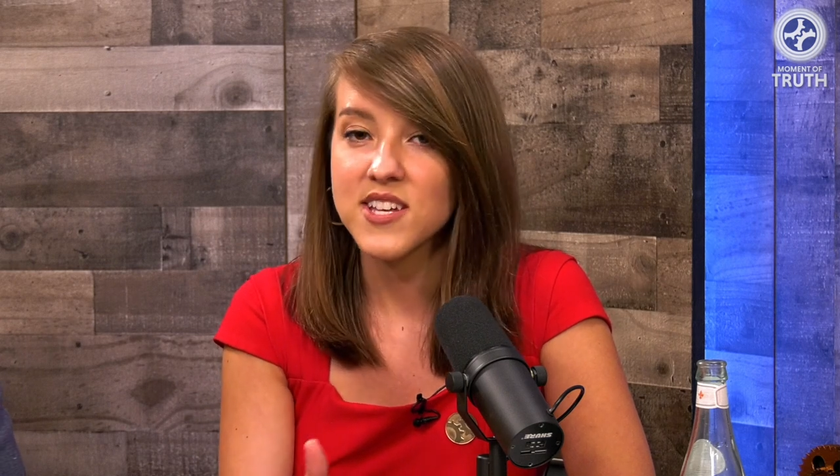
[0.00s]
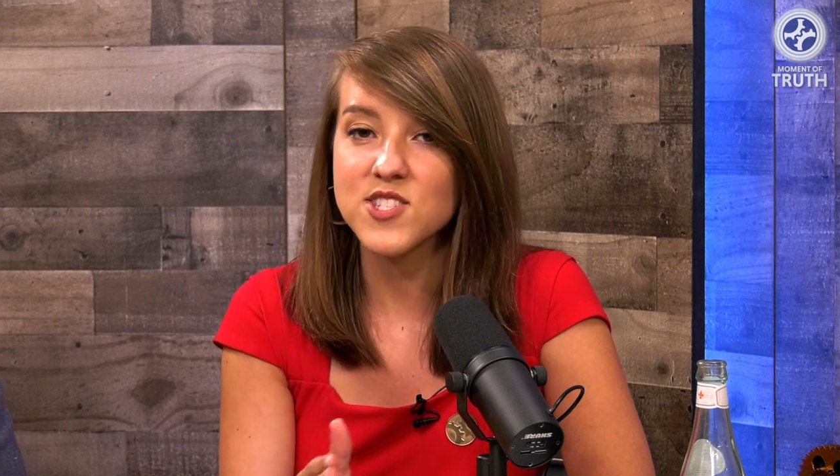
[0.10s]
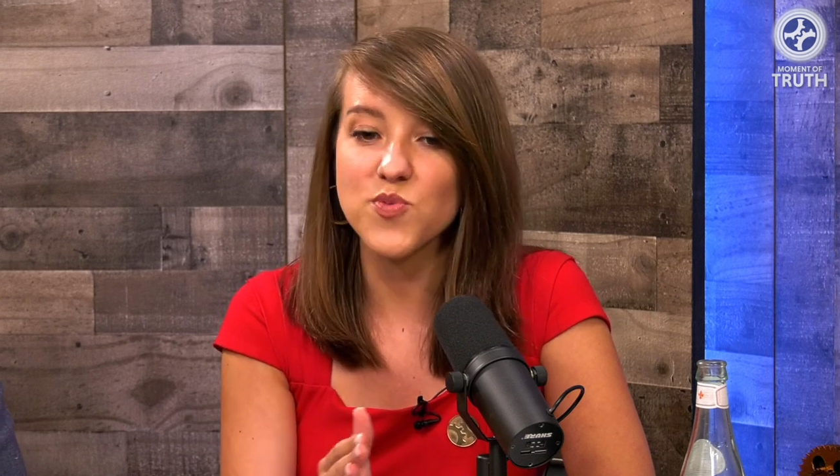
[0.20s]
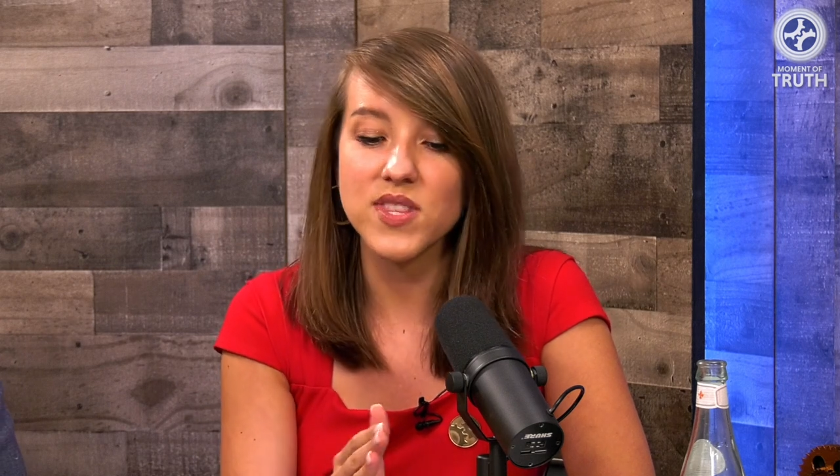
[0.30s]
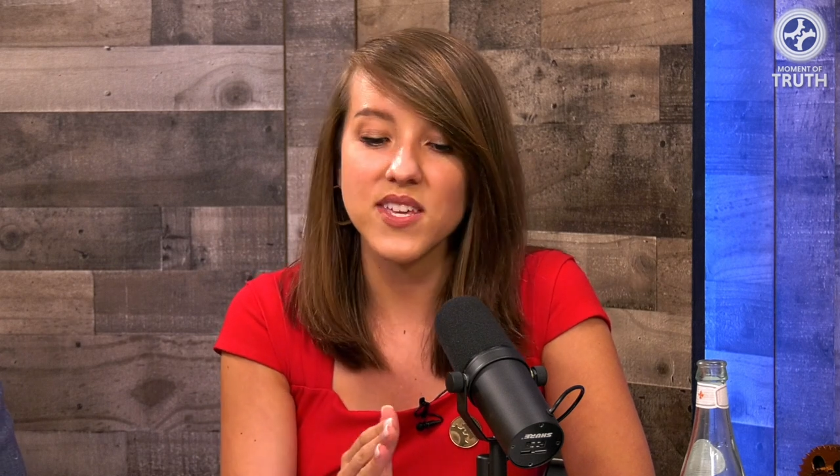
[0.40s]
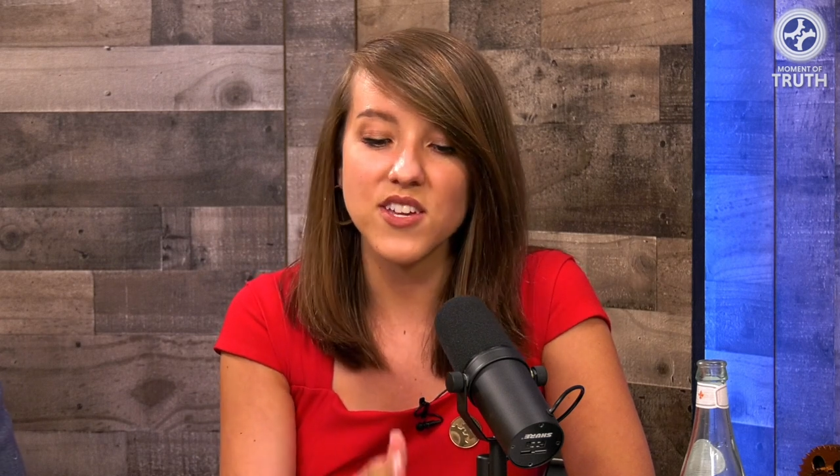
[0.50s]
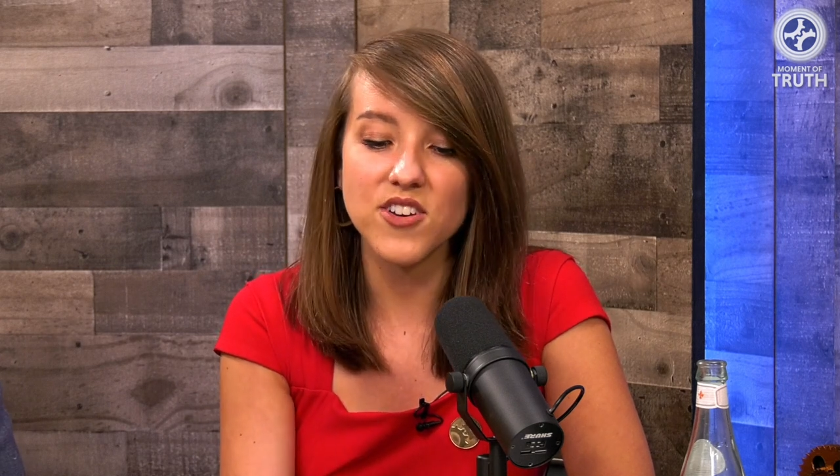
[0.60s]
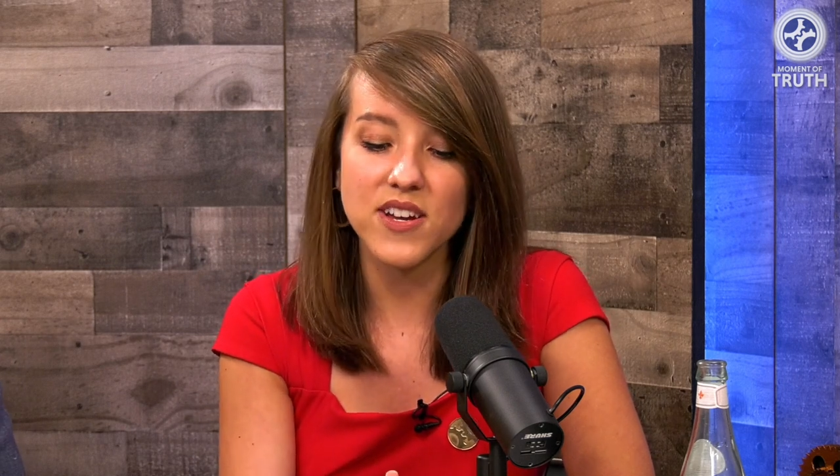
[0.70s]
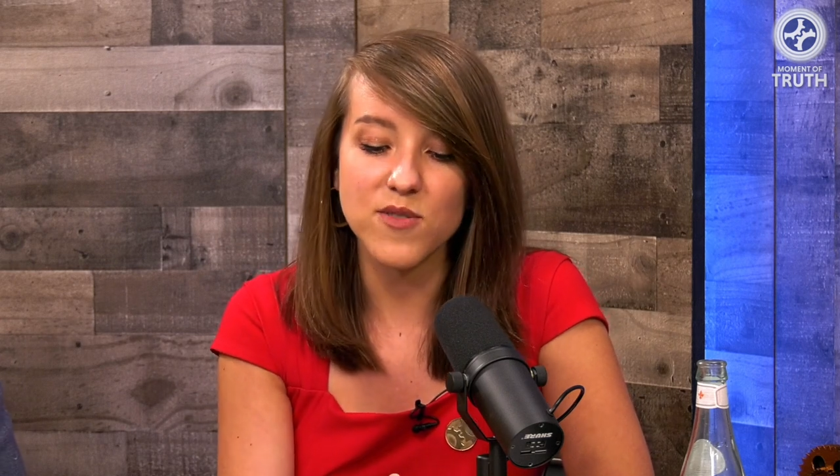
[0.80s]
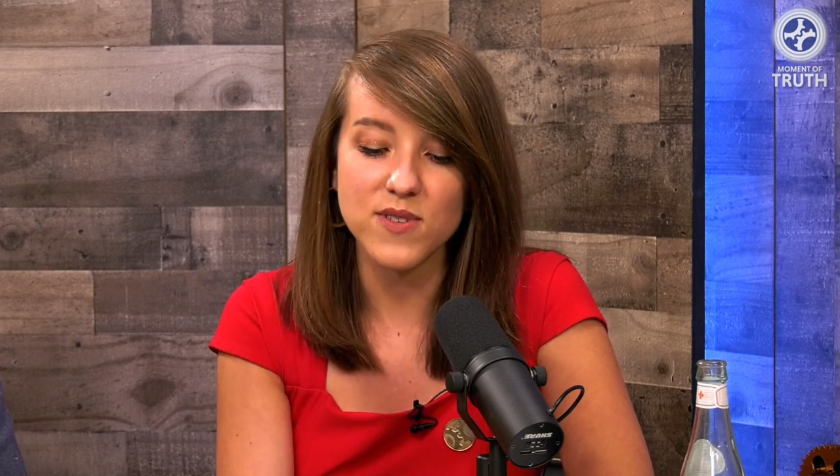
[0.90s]
So when the
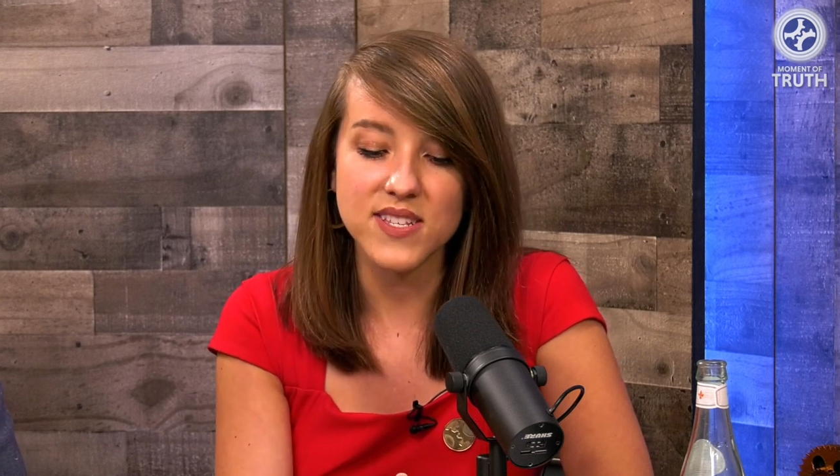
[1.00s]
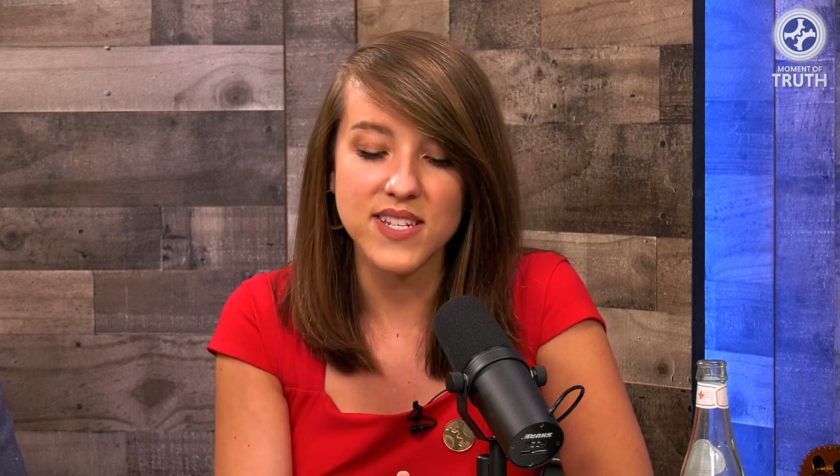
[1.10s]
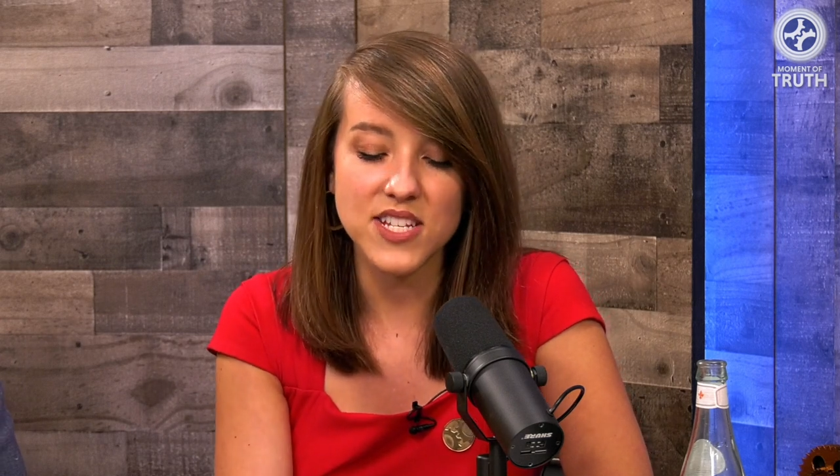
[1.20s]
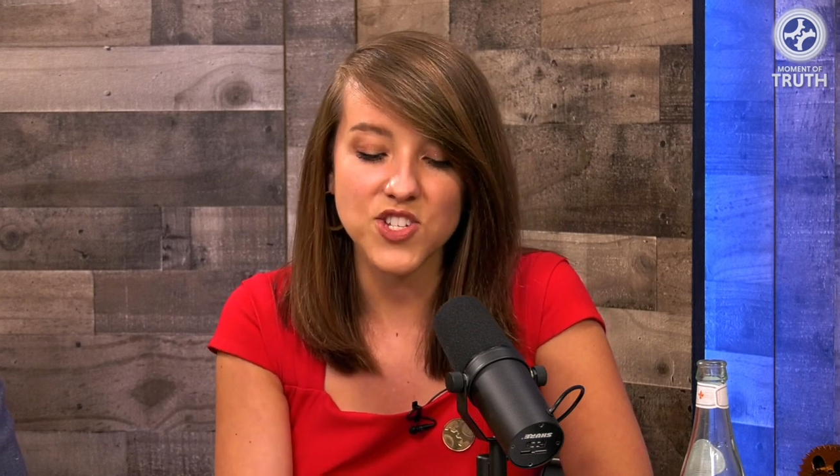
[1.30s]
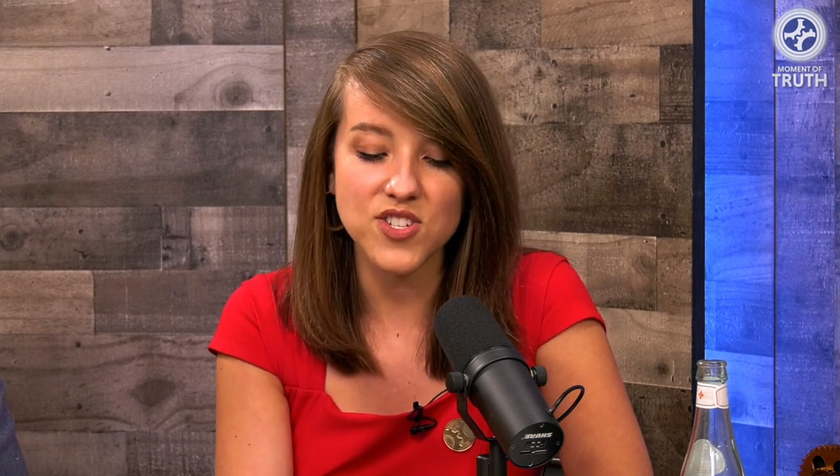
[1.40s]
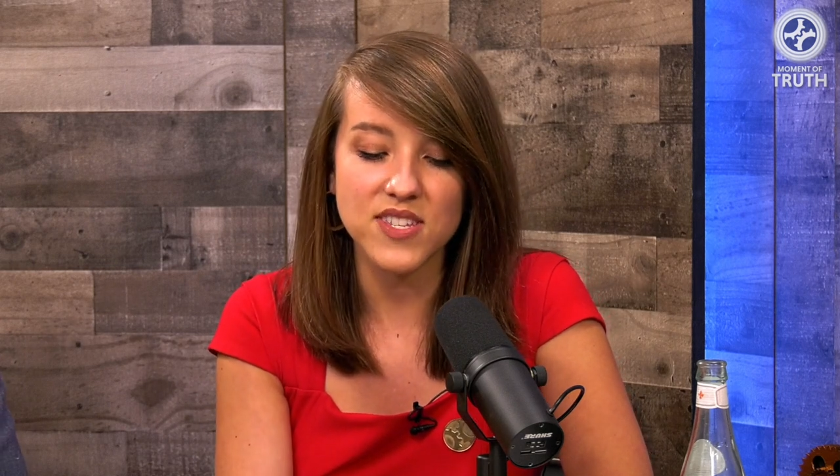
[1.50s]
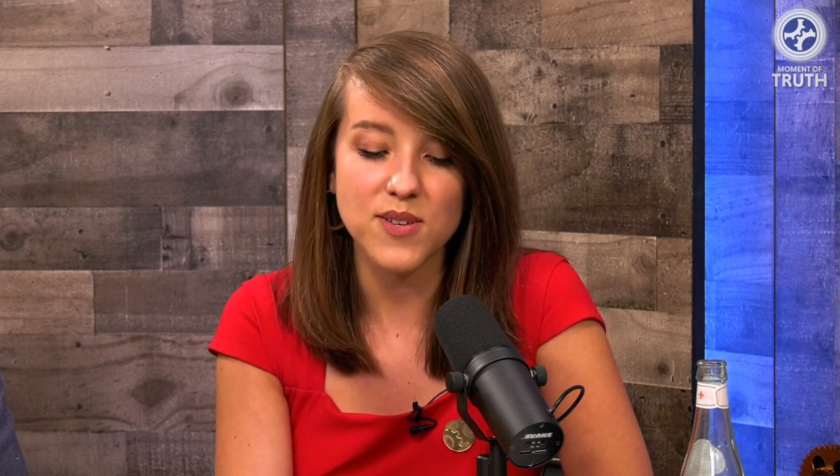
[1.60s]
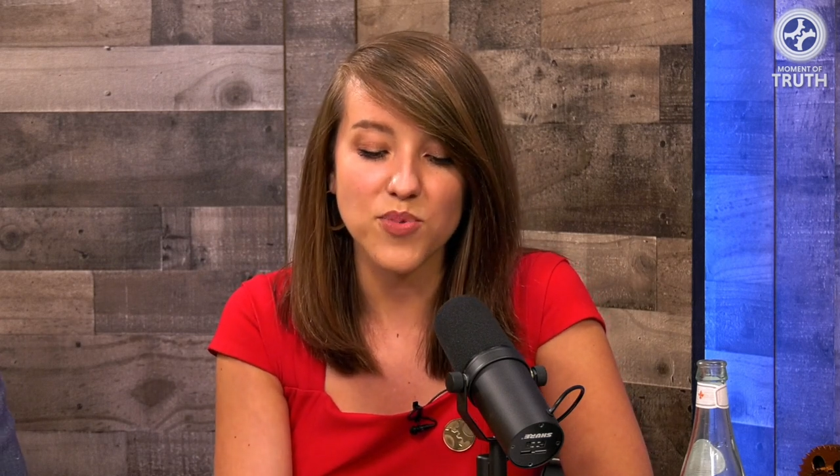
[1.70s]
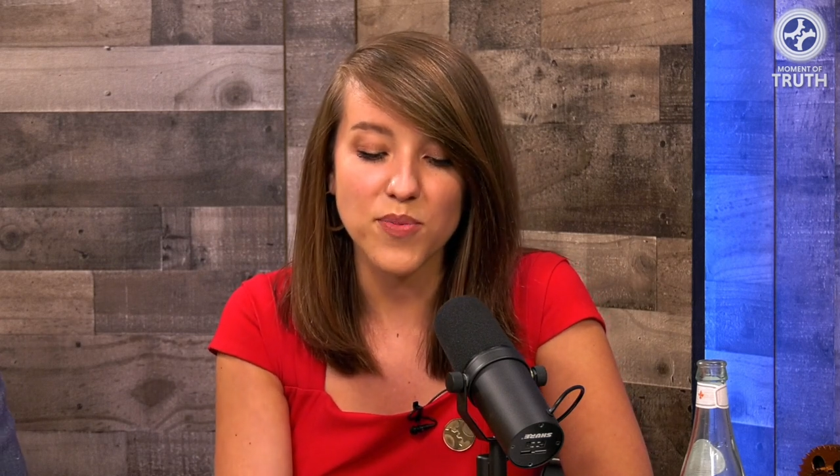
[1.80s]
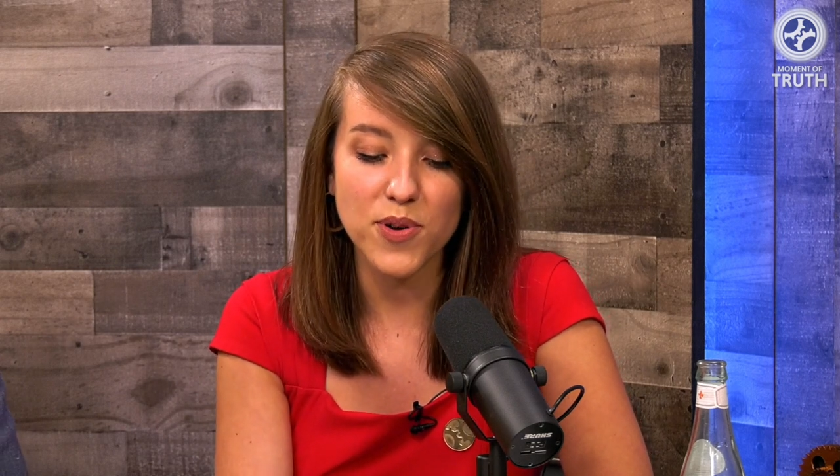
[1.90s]
ERA was initially
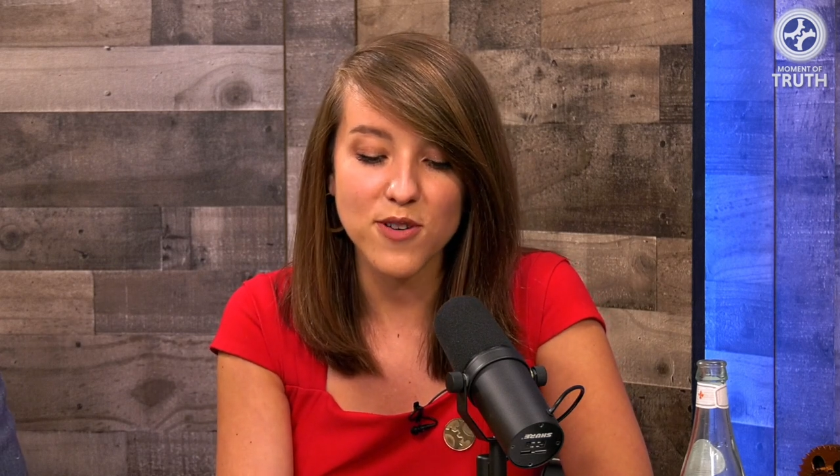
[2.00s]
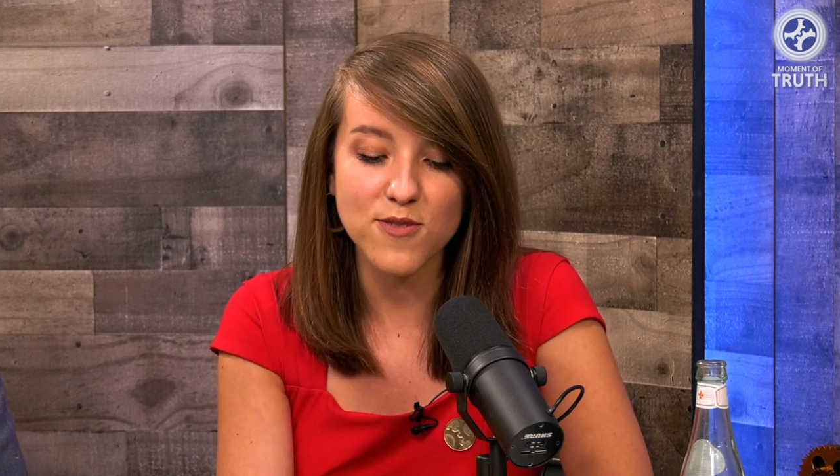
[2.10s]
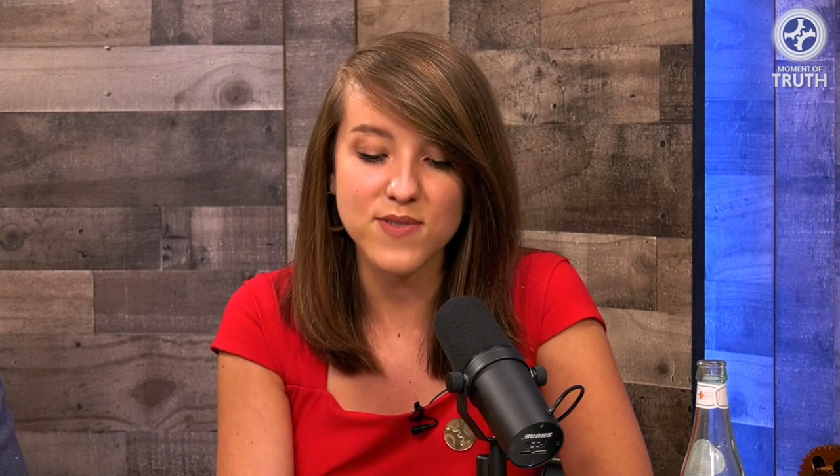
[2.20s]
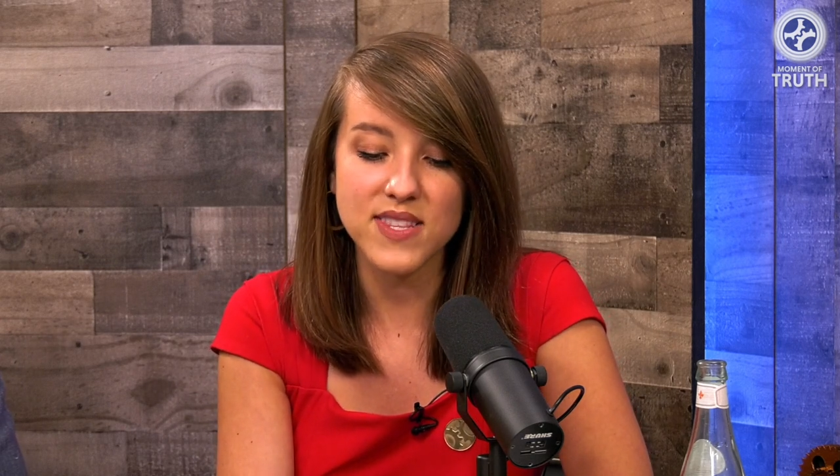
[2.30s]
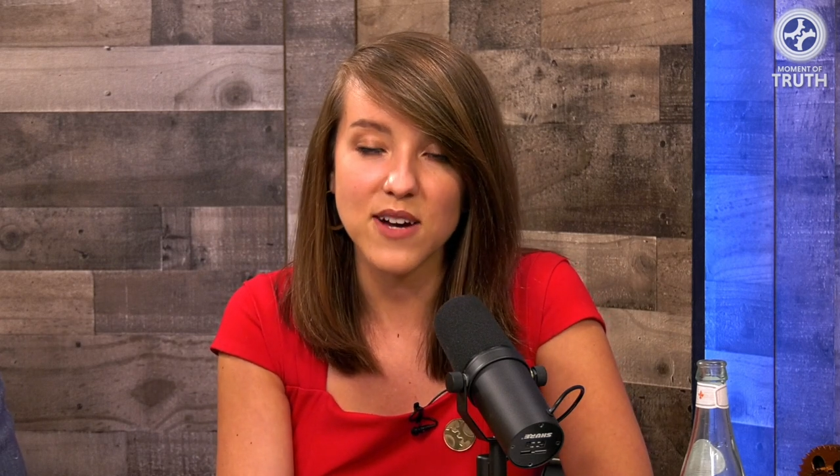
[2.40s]
proposed,